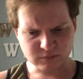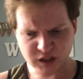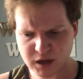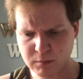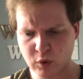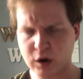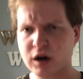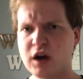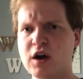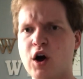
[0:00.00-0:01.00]
It
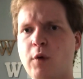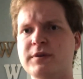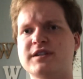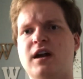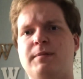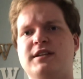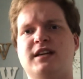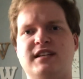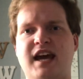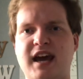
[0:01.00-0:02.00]
more opens it up. It
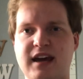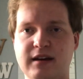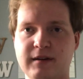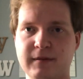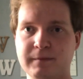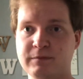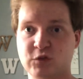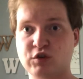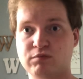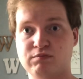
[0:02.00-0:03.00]
says, hey,
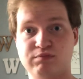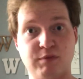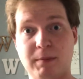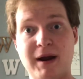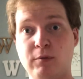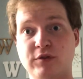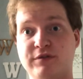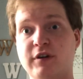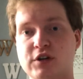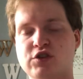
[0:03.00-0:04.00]
the Bible is
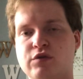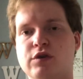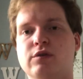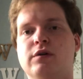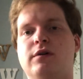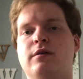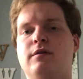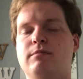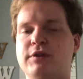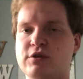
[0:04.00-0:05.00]
very true,
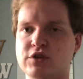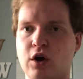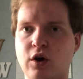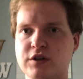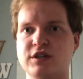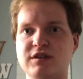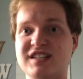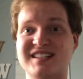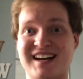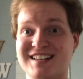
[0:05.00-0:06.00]
but there's also these
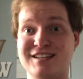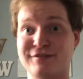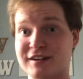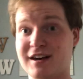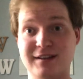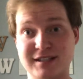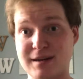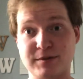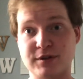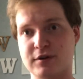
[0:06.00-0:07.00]
scientific
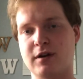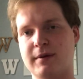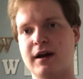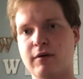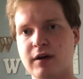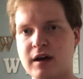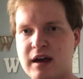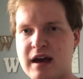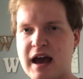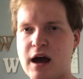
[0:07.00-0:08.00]
concepts that are coming out.
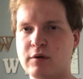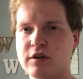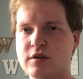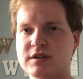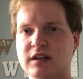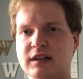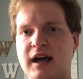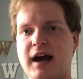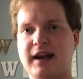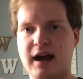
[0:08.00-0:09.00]
How do those
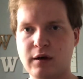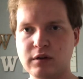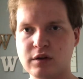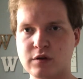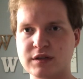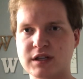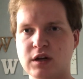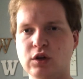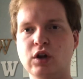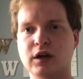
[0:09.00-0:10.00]
align? How do those
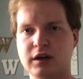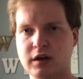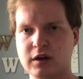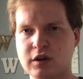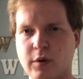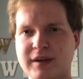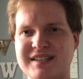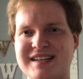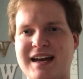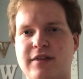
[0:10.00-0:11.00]
look going
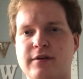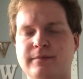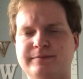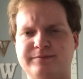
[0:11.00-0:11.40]
together?